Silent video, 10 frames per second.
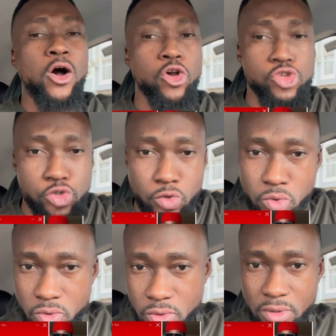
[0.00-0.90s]

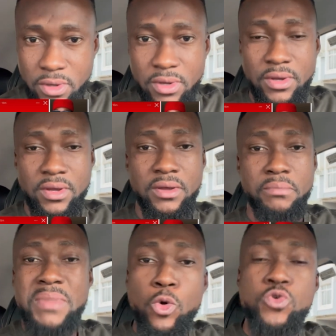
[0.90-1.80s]
hustle,
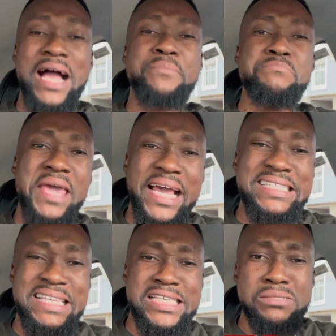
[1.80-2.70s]
make una make
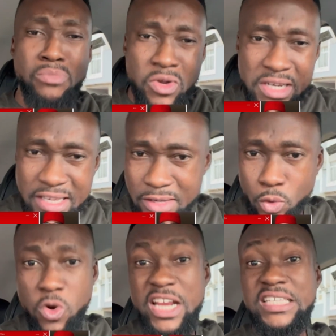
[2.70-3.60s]
this money
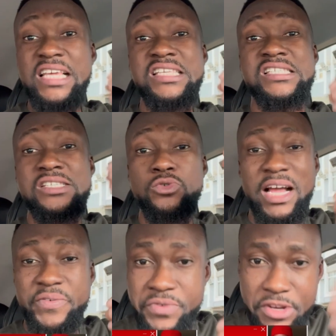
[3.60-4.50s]
where they see
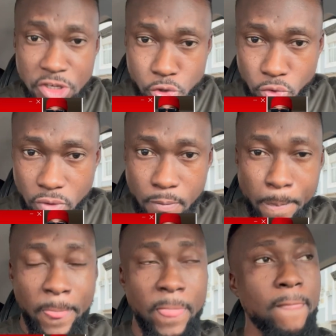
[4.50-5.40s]
una finish too.
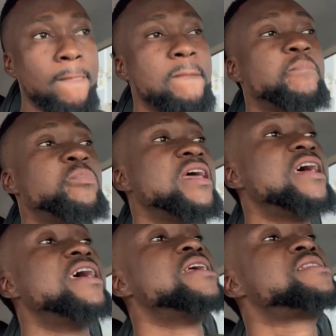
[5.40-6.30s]

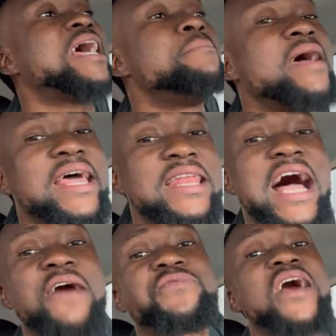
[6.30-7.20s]
Say men,
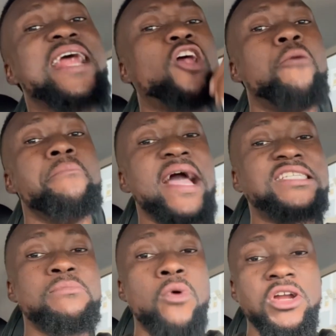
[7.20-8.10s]
after una don't make
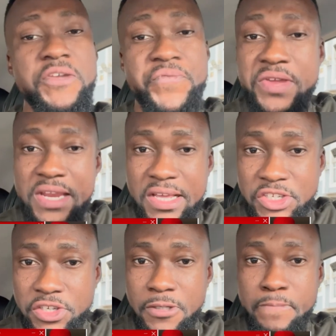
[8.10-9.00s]
the money
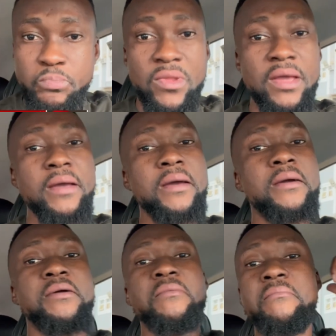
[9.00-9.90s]
finish,
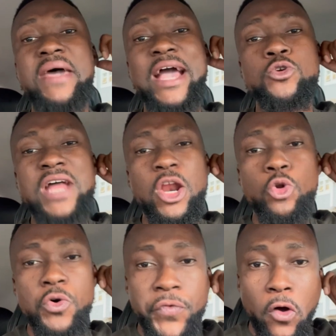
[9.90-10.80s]
make una
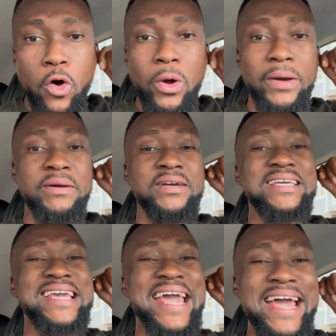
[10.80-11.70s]
look for
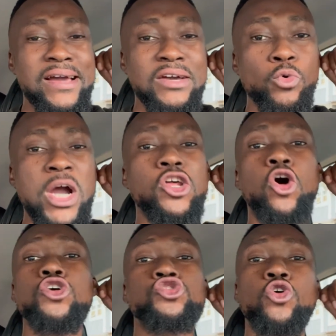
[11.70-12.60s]
girl where don't
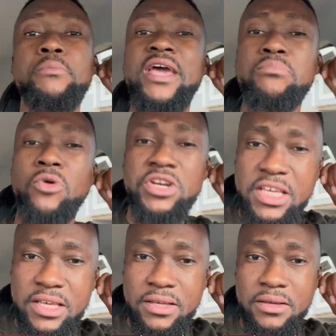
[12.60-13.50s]
also make
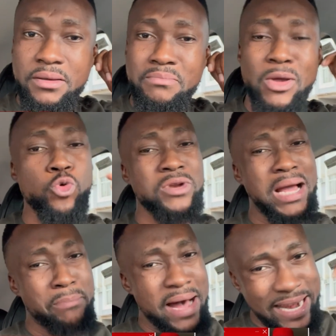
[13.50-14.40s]
money, make
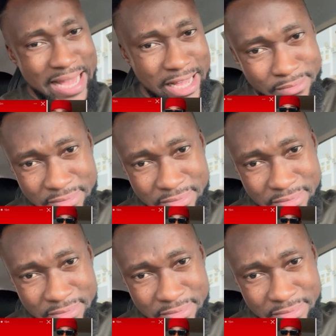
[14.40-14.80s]
una marry her.